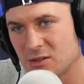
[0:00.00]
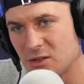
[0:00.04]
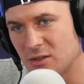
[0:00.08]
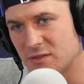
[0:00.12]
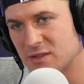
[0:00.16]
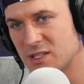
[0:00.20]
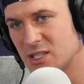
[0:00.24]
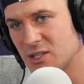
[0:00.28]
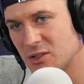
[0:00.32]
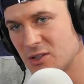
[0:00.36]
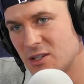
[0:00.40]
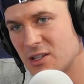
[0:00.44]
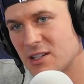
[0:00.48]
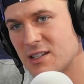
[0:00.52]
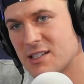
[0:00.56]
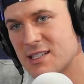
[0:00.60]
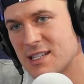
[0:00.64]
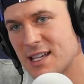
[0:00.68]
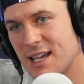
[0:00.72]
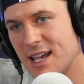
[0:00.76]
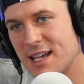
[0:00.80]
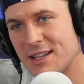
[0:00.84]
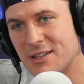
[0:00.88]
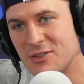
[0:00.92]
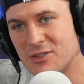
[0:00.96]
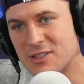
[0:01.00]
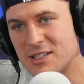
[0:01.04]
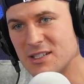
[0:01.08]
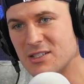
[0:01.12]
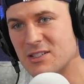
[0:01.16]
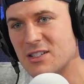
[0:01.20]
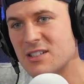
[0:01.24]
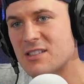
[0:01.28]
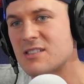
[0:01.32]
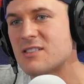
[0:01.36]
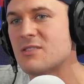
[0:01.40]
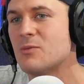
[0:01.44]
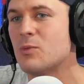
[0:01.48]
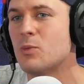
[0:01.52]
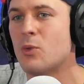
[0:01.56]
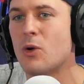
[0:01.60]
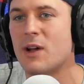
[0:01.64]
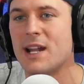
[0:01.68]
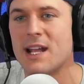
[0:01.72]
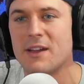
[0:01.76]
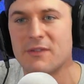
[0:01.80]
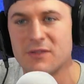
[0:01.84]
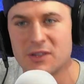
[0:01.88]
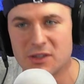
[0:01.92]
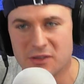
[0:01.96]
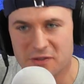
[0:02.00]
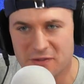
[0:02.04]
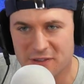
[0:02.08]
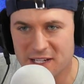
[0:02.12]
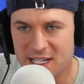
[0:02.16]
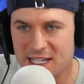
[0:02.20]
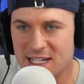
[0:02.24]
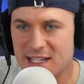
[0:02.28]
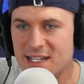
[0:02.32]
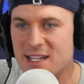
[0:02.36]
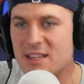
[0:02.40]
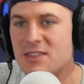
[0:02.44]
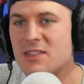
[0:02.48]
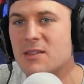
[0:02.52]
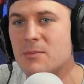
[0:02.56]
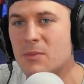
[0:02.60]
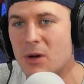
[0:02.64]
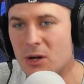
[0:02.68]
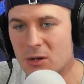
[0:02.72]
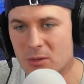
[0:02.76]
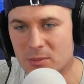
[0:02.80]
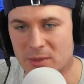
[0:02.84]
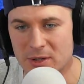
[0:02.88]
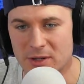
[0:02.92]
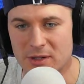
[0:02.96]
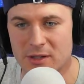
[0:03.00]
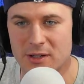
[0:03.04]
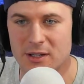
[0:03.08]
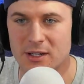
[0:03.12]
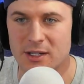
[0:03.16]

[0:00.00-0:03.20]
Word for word: sort of two colours ahead, or is it just whatever you're feeling in the moment?